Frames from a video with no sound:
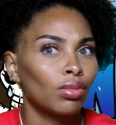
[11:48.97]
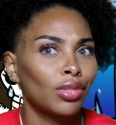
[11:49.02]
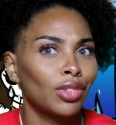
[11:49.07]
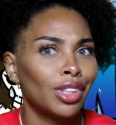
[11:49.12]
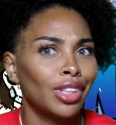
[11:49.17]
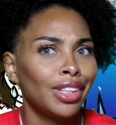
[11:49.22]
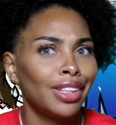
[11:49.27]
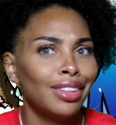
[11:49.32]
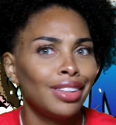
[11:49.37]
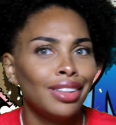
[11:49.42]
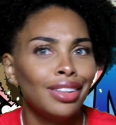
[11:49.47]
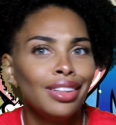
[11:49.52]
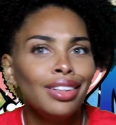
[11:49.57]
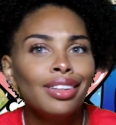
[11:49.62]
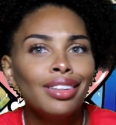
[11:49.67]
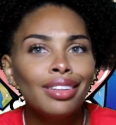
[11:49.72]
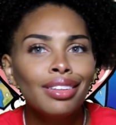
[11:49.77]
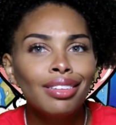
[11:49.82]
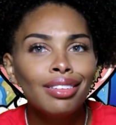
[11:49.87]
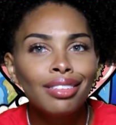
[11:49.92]
Because they
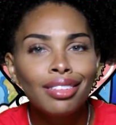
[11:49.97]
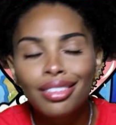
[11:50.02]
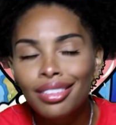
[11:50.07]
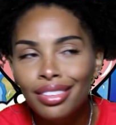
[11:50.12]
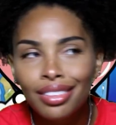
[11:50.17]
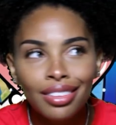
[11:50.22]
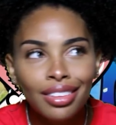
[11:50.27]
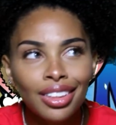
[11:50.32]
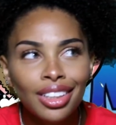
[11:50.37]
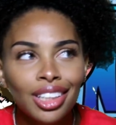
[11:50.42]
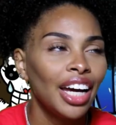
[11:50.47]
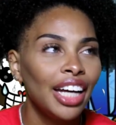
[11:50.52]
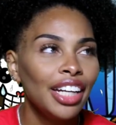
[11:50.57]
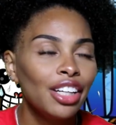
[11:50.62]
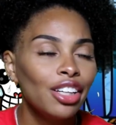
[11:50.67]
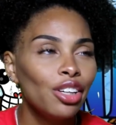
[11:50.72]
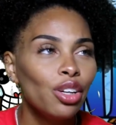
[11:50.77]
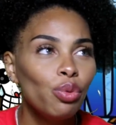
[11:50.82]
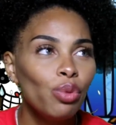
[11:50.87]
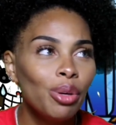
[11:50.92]
did. Ain't the
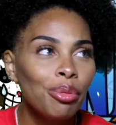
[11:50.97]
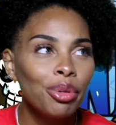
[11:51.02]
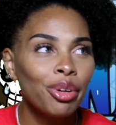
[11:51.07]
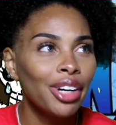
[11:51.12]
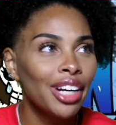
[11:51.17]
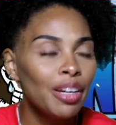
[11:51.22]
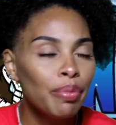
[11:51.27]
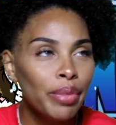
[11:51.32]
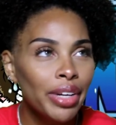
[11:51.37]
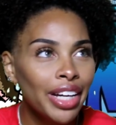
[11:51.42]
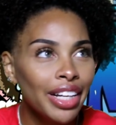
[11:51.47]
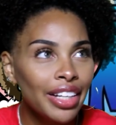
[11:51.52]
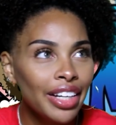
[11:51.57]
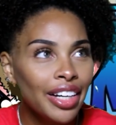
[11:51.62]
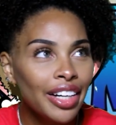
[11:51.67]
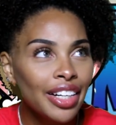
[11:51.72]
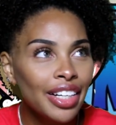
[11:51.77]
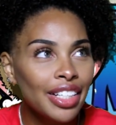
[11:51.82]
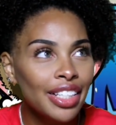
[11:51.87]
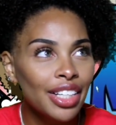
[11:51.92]
little whipped cream man
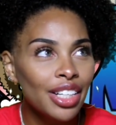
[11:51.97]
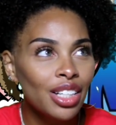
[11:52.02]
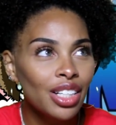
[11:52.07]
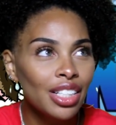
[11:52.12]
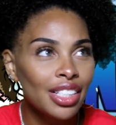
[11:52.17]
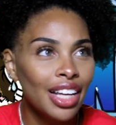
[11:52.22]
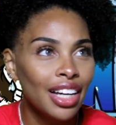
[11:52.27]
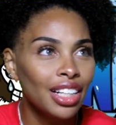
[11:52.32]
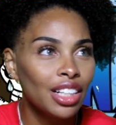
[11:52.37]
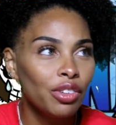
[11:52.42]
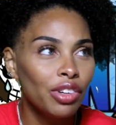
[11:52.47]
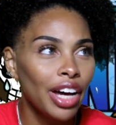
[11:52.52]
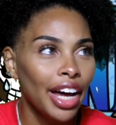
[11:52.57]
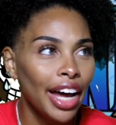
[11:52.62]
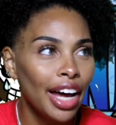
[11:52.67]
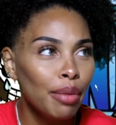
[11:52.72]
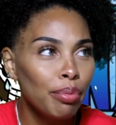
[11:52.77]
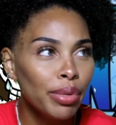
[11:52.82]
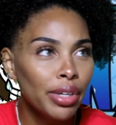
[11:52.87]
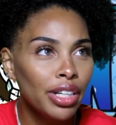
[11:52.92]
there to tell exactly what
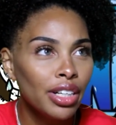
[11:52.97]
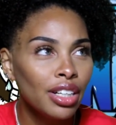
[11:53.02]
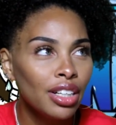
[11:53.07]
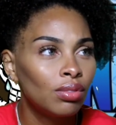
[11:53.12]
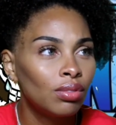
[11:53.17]
happened?